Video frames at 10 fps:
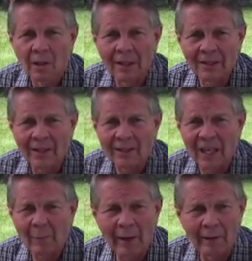at that
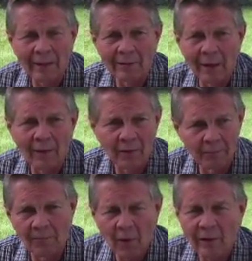time. I
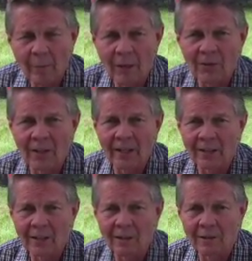thought about the
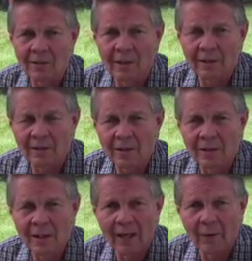idea and started to
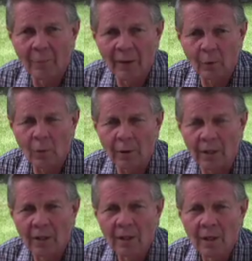see how it might
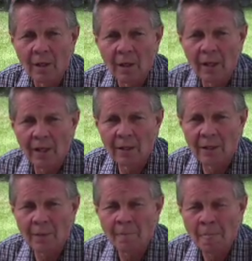work.
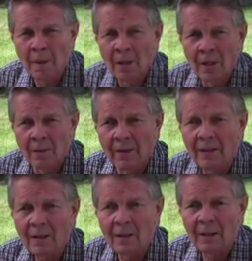And
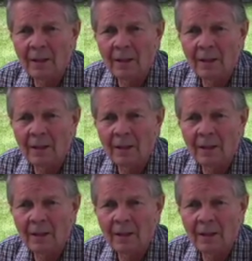then